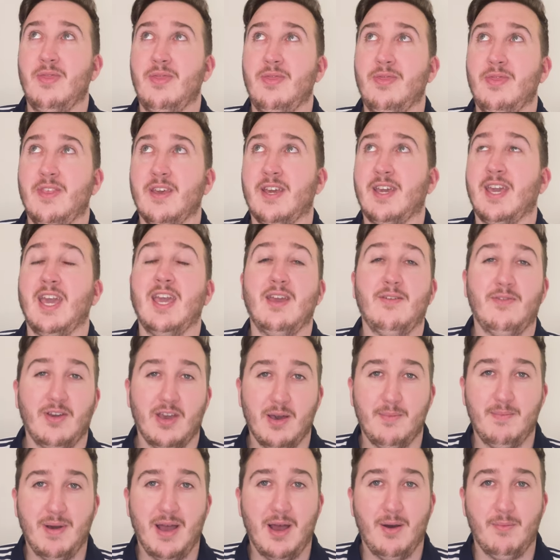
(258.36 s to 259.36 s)
the key thing
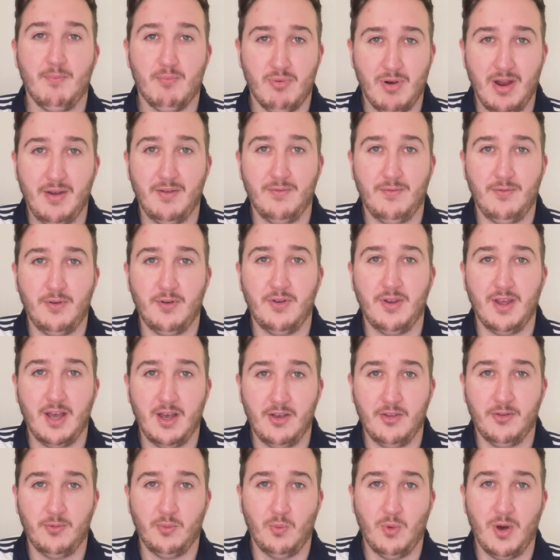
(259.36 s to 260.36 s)
about Brentford
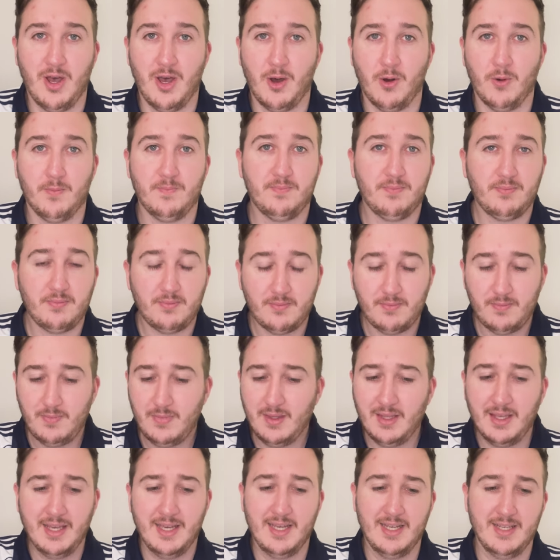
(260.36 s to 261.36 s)
as well
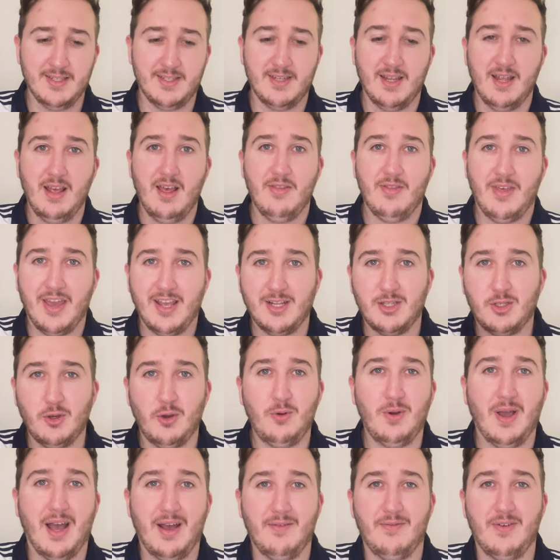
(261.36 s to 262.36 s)
is they
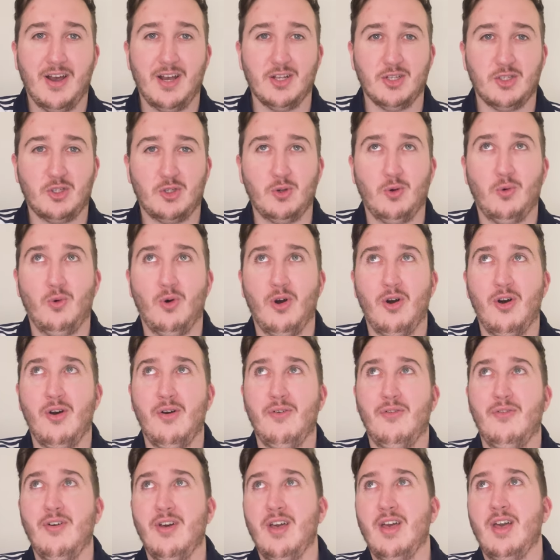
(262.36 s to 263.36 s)
do have that sort
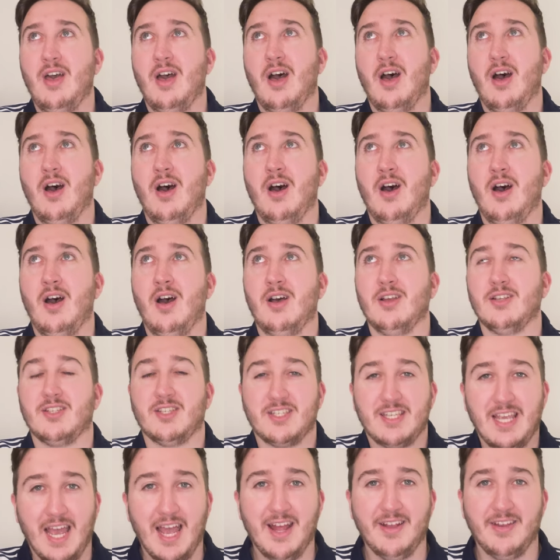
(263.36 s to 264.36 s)
of
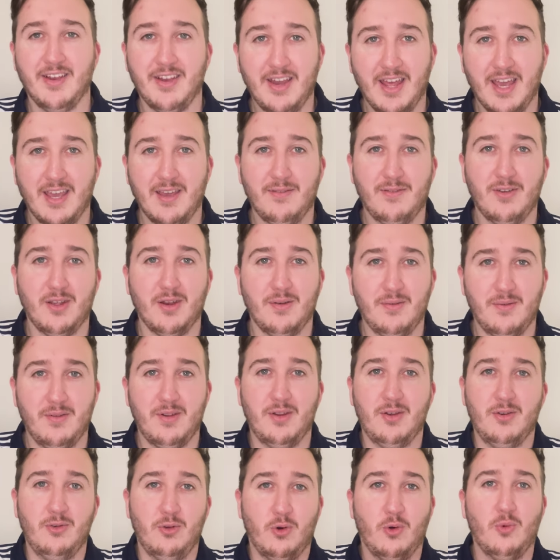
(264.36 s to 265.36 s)
Scandinavian,
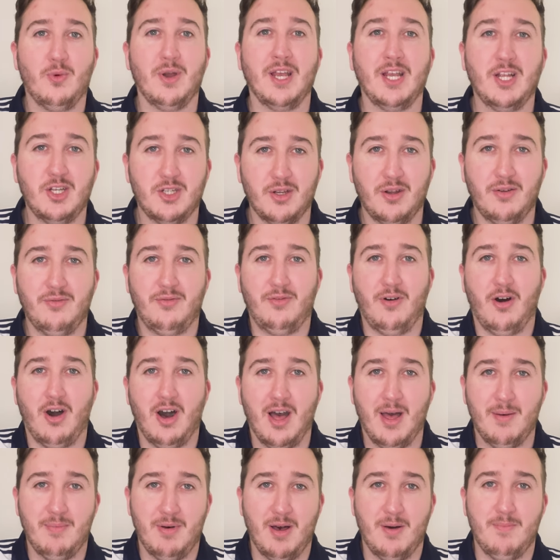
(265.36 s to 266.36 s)
Norwegian
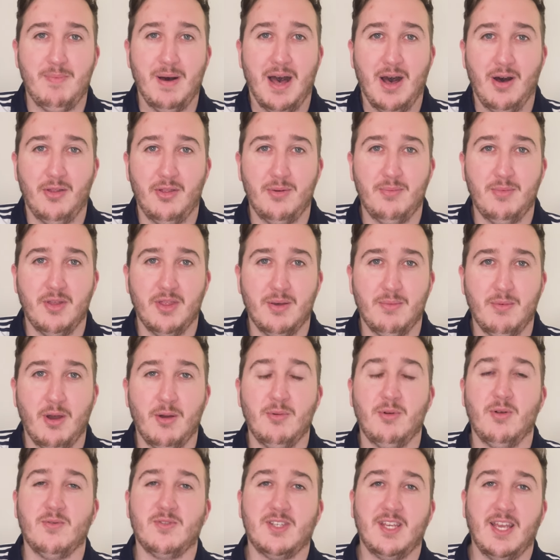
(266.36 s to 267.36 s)
vibe about them at the
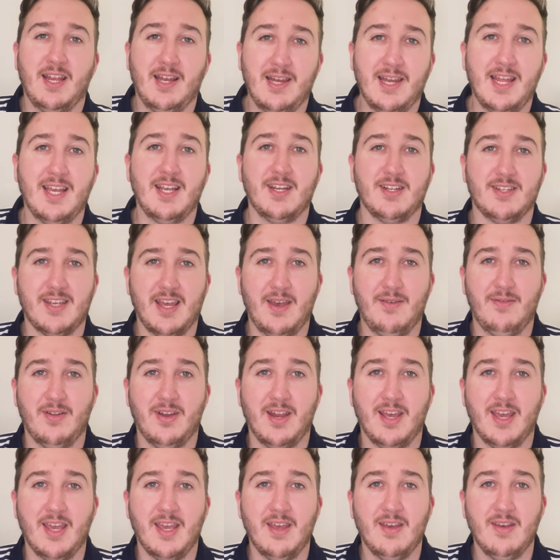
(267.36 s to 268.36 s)
moment. Obviously, linked
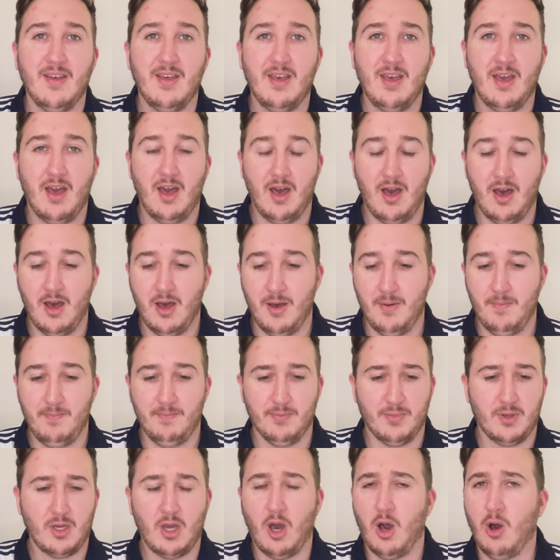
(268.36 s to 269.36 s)
heavily,
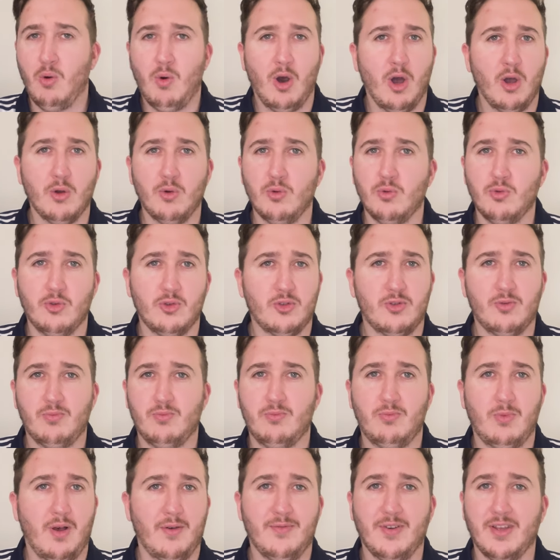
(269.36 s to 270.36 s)
co-owned,
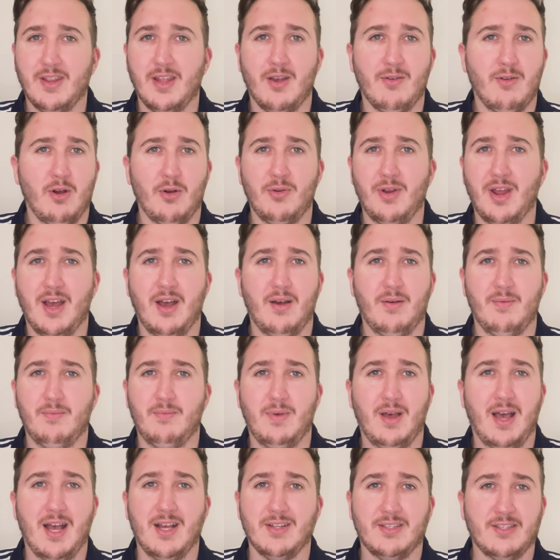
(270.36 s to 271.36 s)
I think their owner
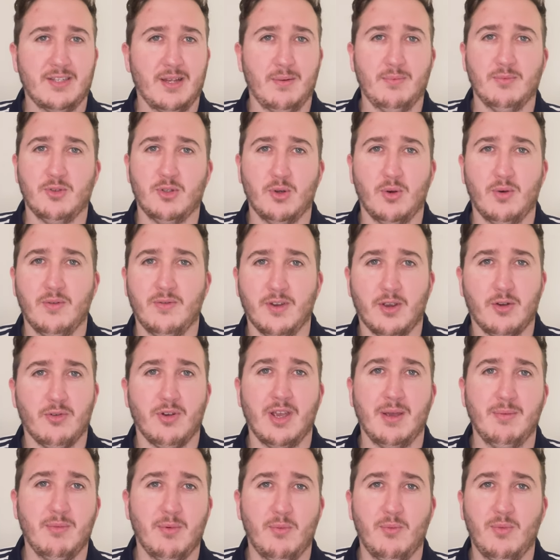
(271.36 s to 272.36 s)
has some sort of
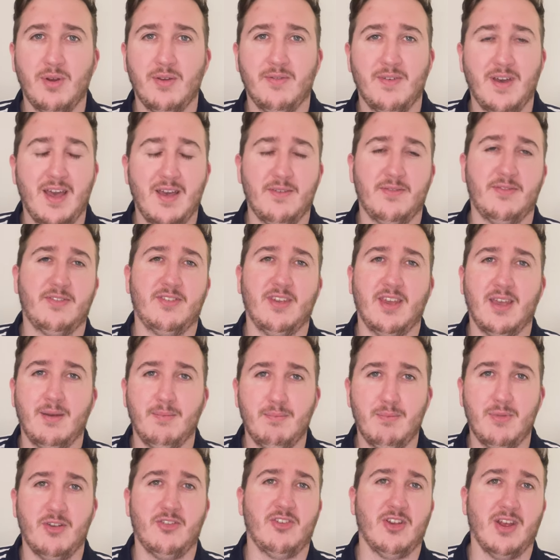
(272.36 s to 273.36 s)
agreement with FC
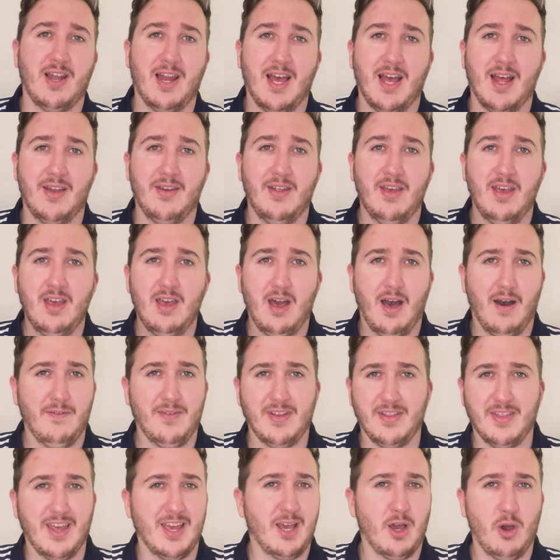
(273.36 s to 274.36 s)
Midtjylland. I
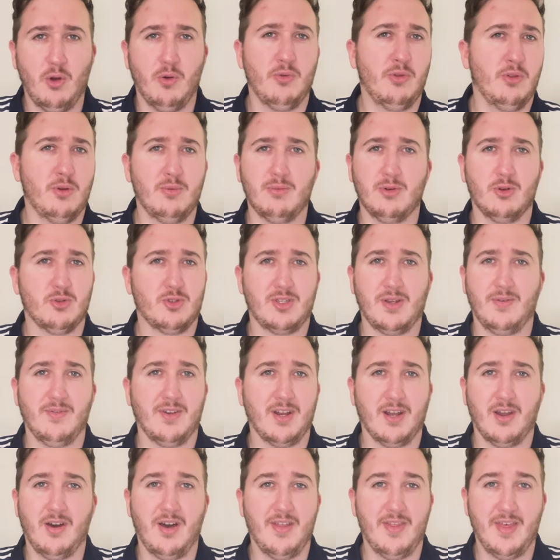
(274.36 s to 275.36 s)
think they own them or something
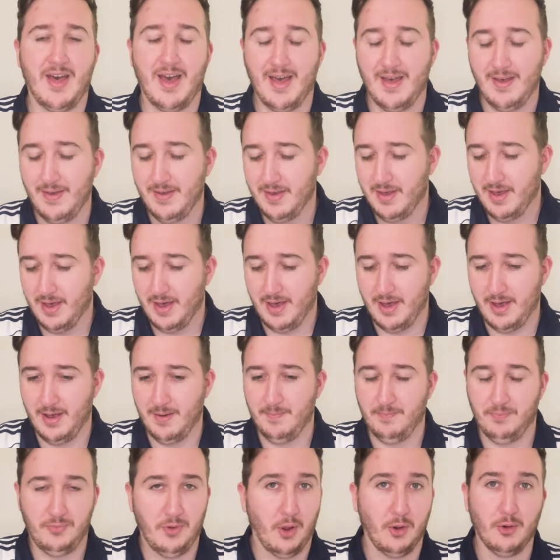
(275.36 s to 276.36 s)
like that.
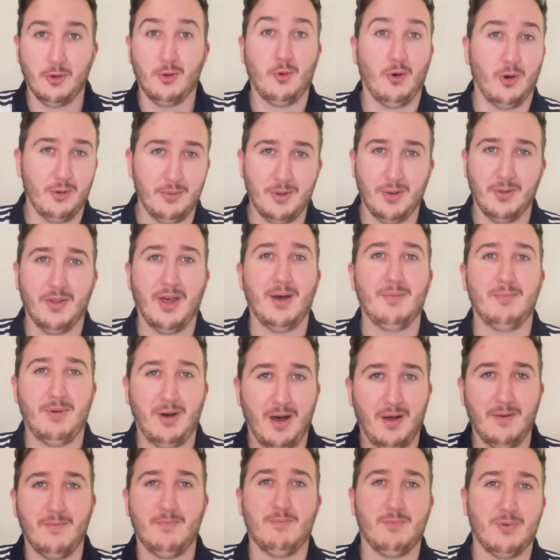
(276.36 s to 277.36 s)
Don't quote me on that, but
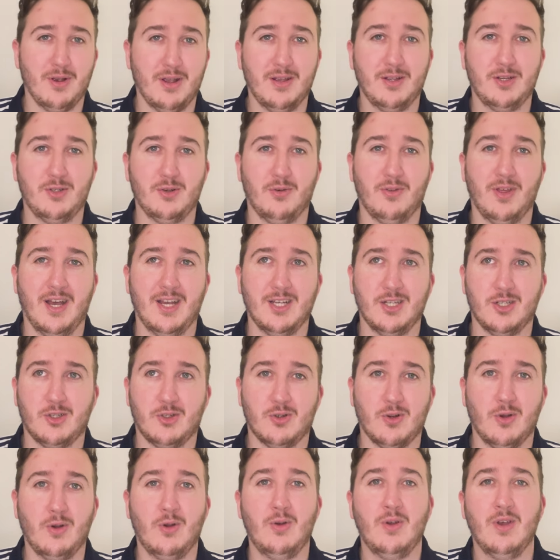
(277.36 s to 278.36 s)
I'm pretty sure that is
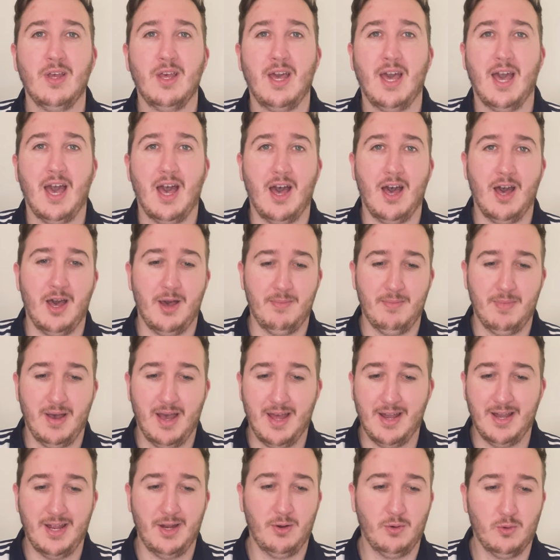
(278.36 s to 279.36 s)
true. And
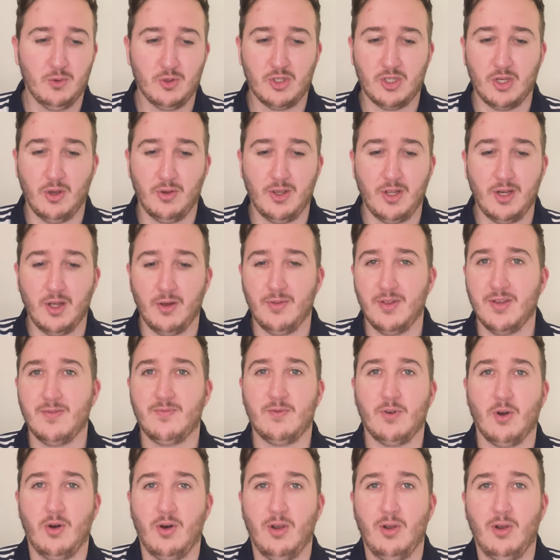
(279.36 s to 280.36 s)
then also, you know, they've
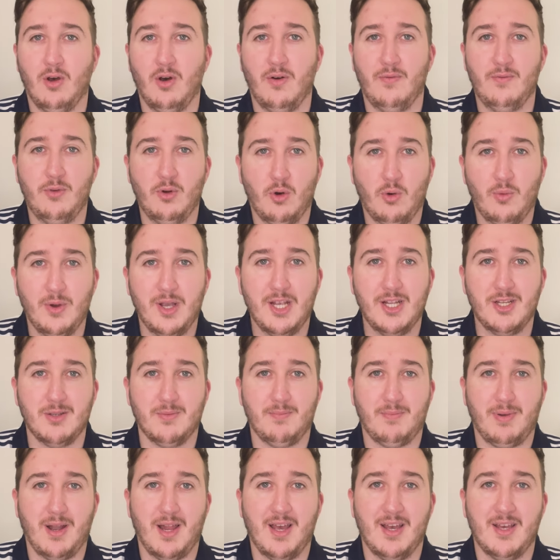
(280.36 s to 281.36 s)
got a lot of Norwegian
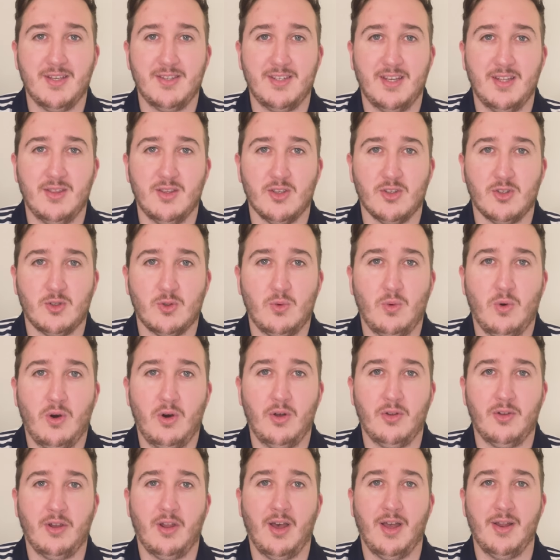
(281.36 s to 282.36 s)
players in the
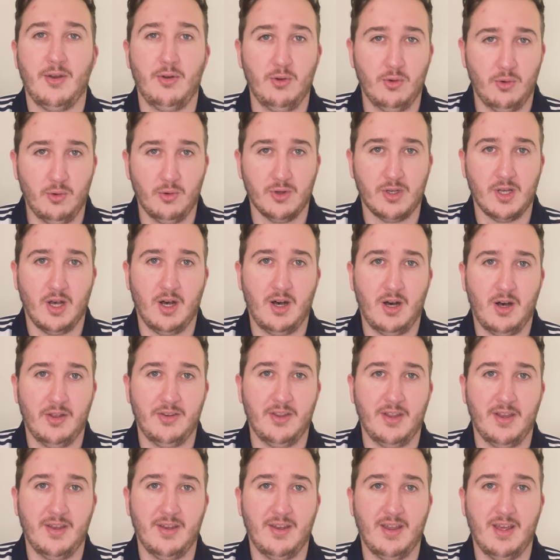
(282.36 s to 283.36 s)
squad, like Nørgaard
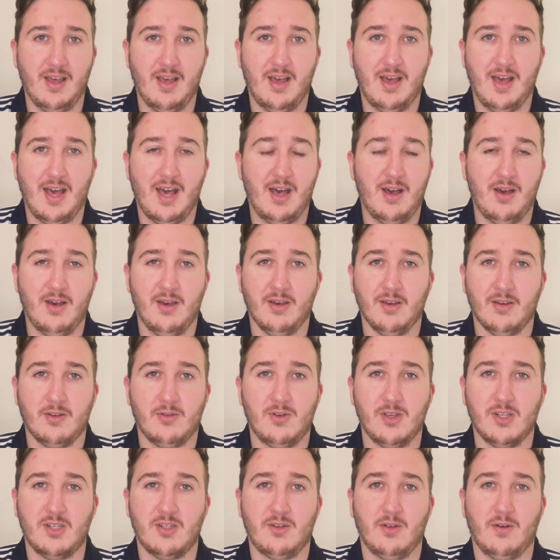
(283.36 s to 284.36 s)
and
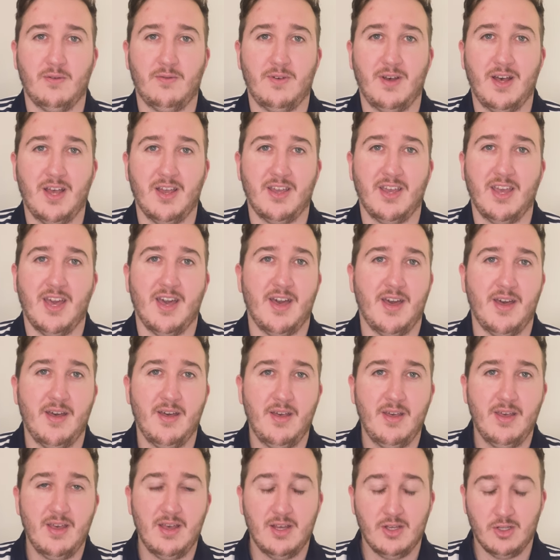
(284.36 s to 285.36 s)
Kristoffer Ajer.
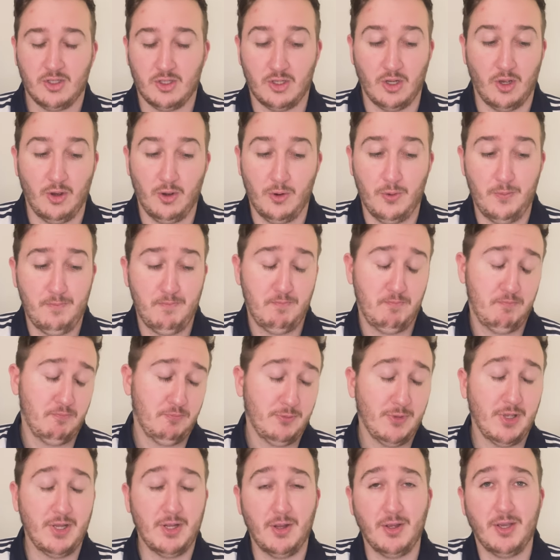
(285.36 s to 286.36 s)
So,
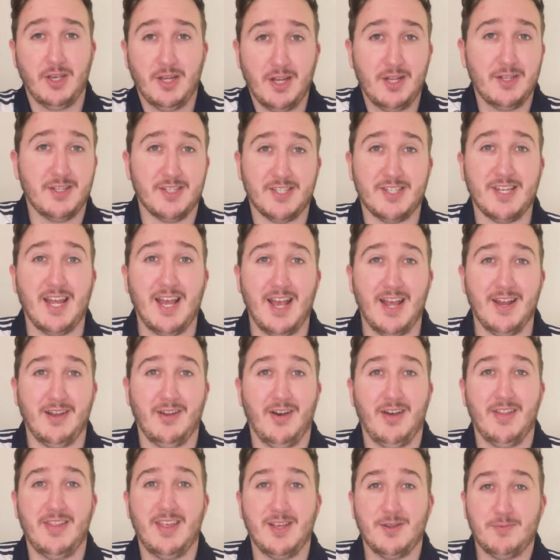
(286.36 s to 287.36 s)
you know, you can understand,
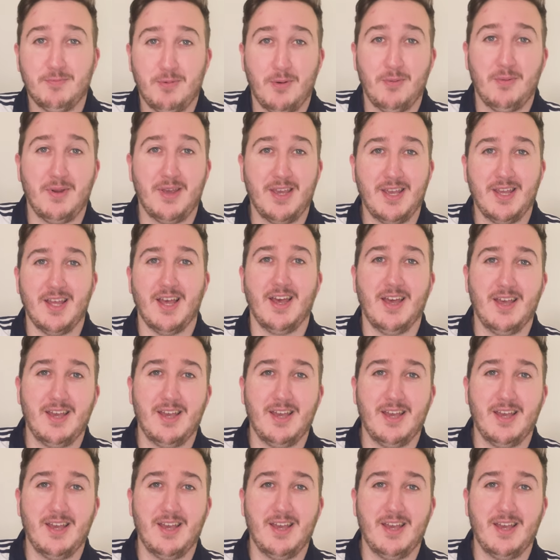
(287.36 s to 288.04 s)
like, there's probably,